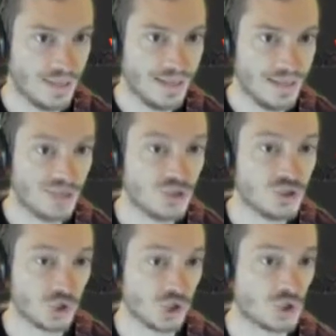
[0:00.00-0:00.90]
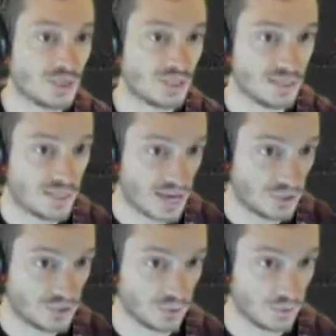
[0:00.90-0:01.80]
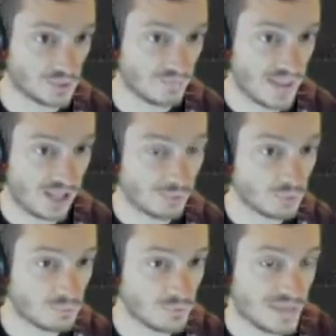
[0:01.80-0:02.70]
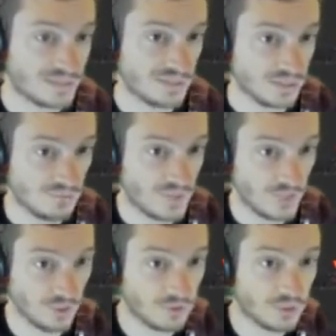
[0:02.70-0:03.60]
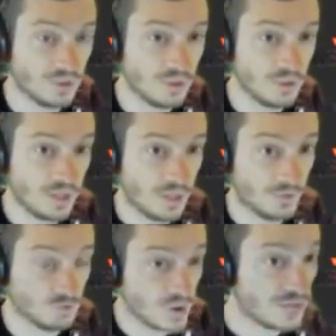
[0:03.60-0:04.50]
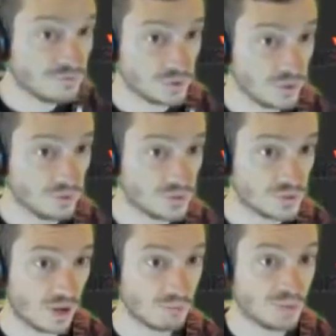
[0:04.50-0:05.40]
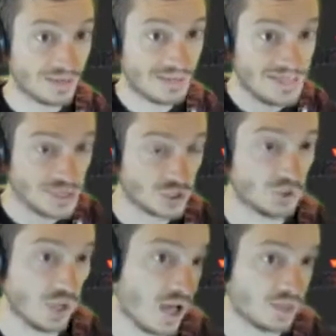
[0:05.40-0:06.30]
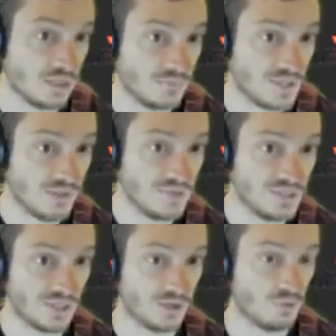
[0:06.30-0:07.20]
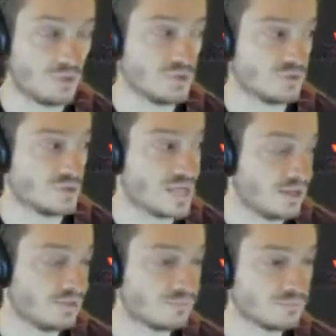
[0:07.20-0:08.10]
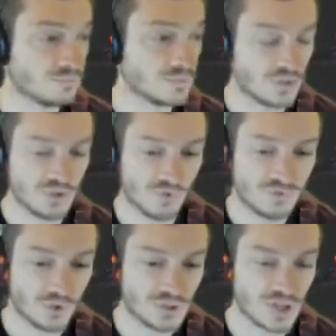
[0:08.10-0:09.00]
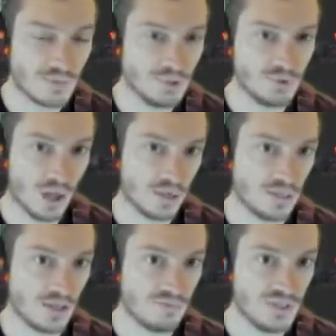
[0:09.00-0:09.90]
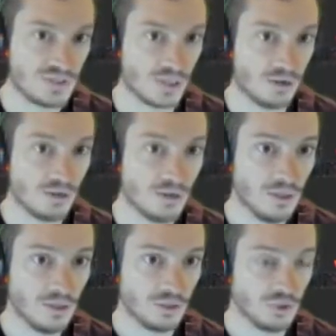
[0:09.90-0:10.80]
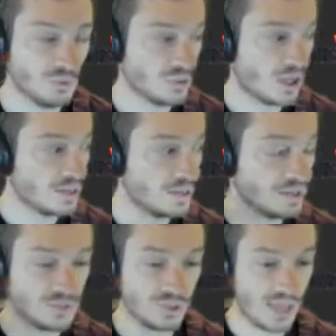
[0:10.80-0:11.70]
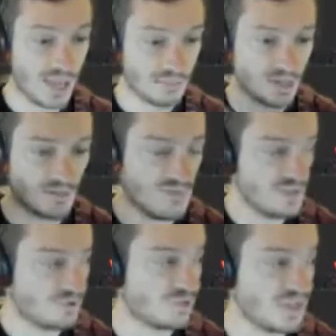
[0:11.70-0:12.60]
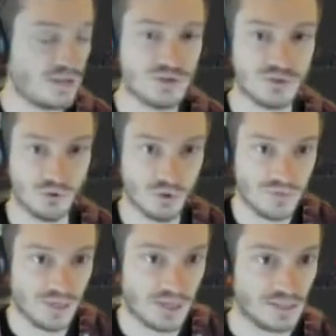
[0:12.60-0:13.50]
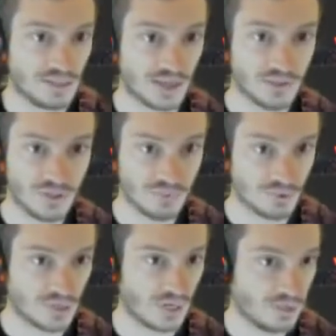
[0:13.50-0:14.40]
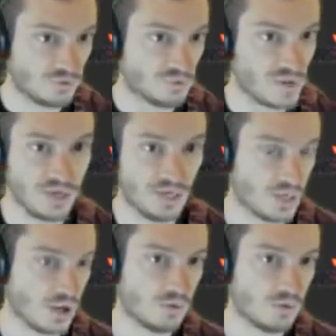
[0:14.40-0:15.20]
it ensures that that data store is available and present and configured and ready for use upon initial login of that vCenter once created. And so the first time you log into that vCenter, you will log in, you'll see, hey, my vVol data store via iSCSI is presented and ready to go.